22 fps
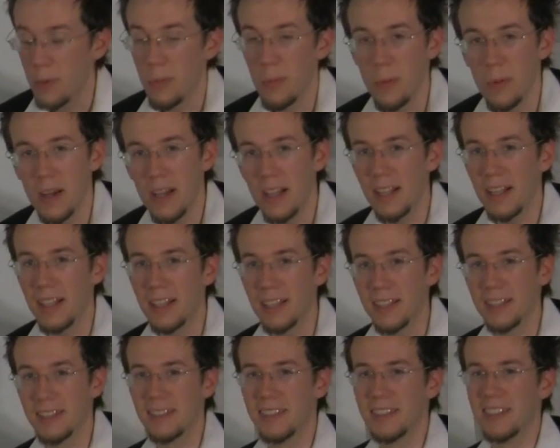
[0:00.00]

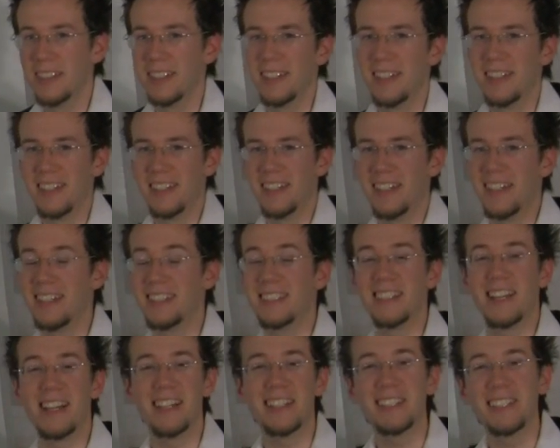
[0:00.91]
Well,
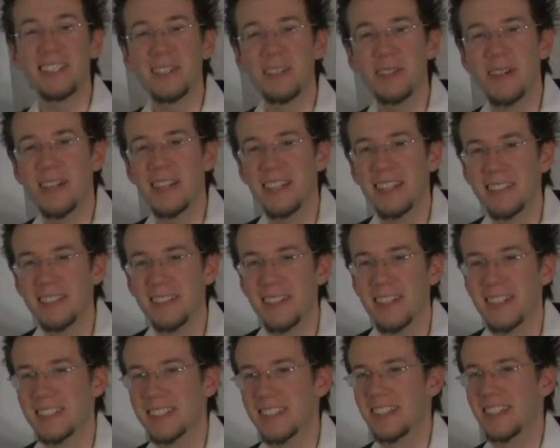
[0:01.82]
it's actually quite
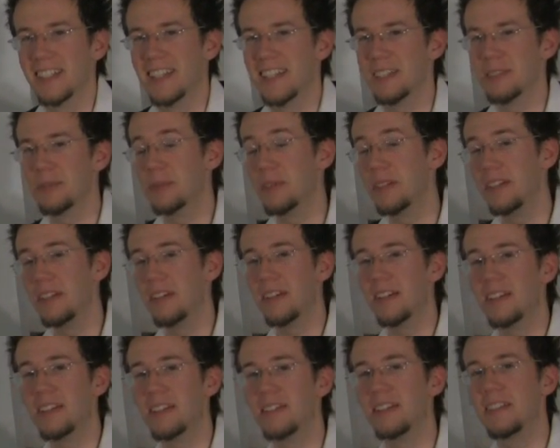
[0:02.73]
interesting, because what you
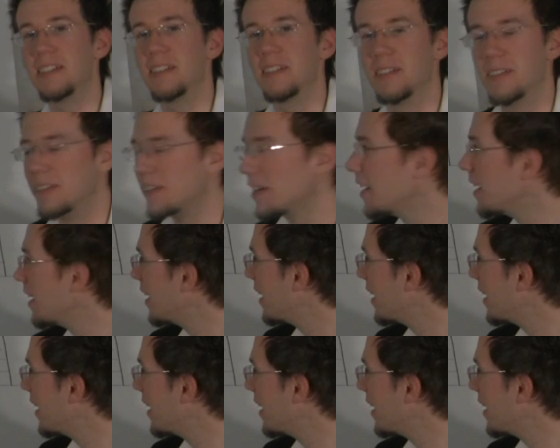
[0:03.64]
can do